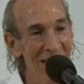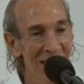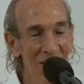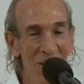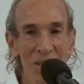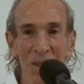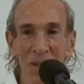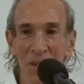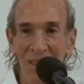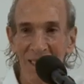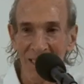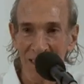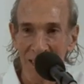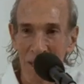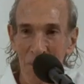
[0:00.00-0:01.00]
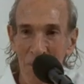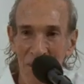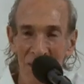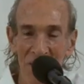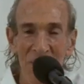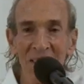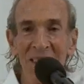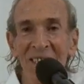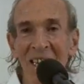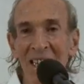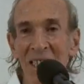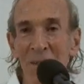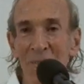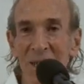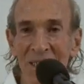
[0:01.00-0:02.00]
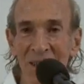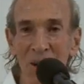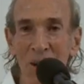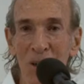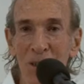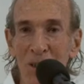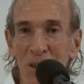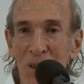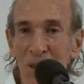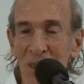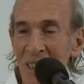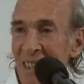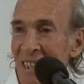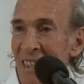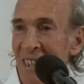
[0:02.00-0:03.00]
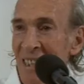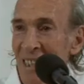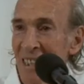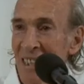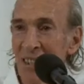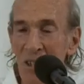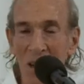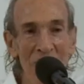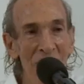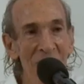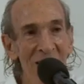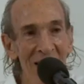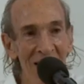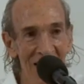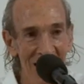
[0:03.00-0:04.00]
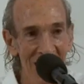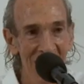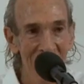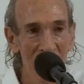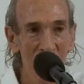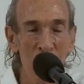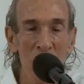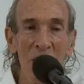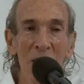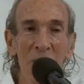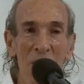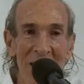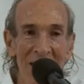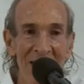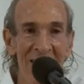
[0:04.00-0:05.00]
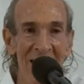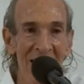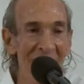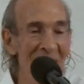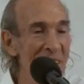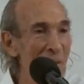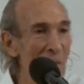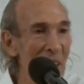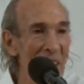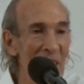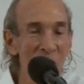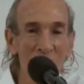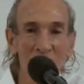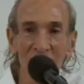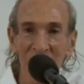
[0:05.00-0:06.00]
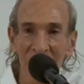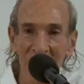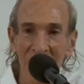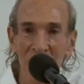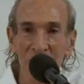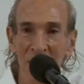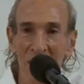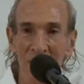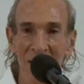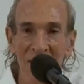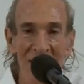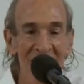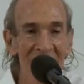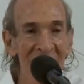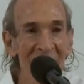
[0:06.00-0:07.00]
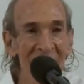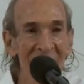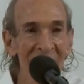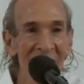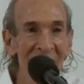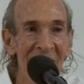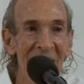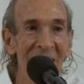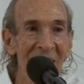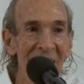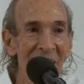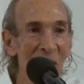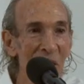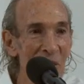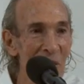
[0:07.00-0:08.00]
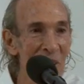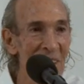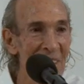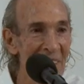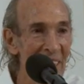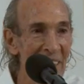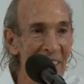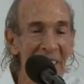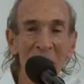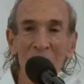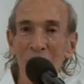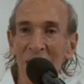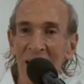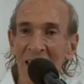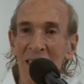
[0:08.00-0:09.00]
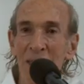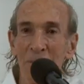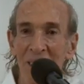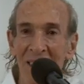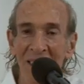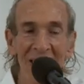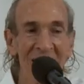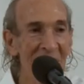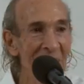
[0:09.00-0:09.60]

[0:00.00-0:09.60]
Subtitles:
not only in the specific sense, but also in the general worldwide sense. And when I talk of the ashram, it is not just that little place, but